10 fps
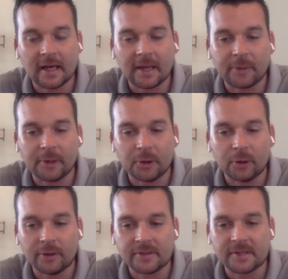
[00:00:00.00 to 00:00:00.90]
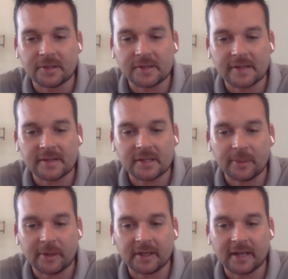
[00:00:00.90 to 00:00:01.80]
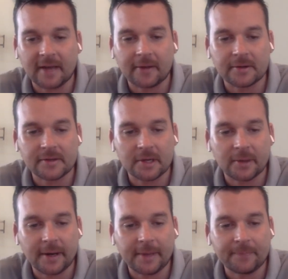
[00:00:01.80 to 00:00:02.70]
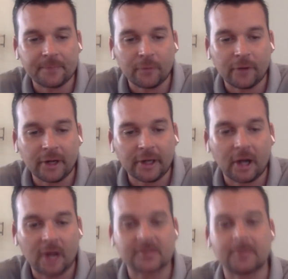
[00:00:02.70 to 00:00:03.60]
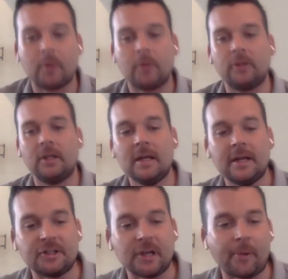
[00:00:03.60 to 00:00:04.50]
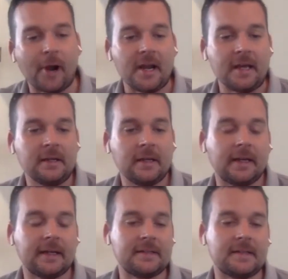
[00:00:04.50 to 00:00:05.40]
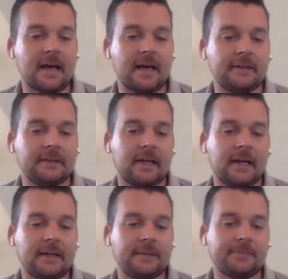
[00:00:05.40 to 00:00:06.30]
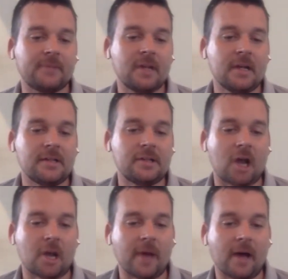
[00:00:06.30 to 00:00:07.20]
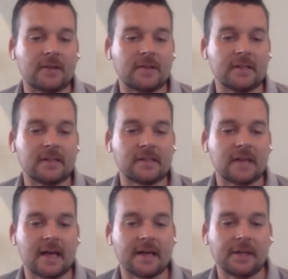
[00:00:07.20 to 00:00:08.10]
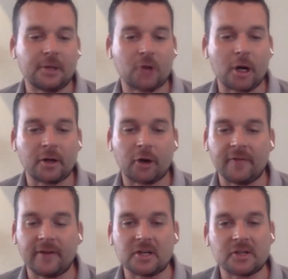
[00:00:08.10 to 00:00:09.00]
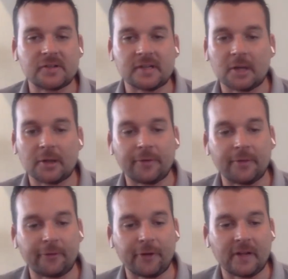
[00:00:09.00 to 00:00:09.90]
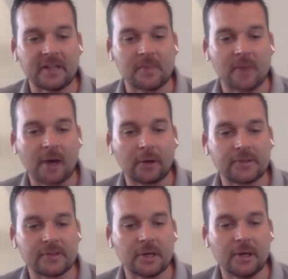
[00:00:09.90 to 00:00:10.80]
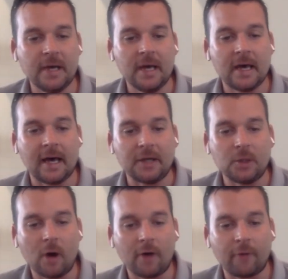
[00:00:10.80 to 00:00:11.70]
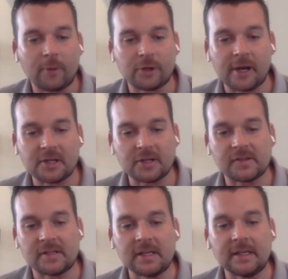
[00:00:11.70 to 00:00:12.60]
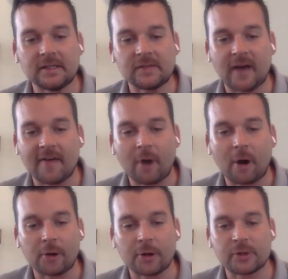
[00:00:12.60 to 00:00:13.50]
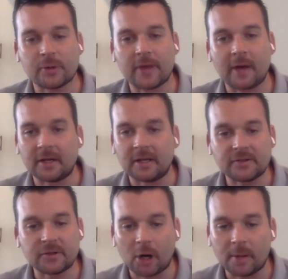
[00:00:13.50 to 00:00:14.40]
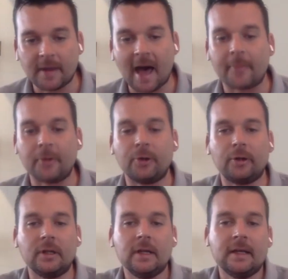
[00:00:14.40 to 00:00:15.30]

pretty cool, the skill sets that you bring together. So, well, very good. Awesome. Well, we'll jump right in and talk about this, starting a creative agency on the freelance model. So you all formed your agency as 5 partners without any startup capital.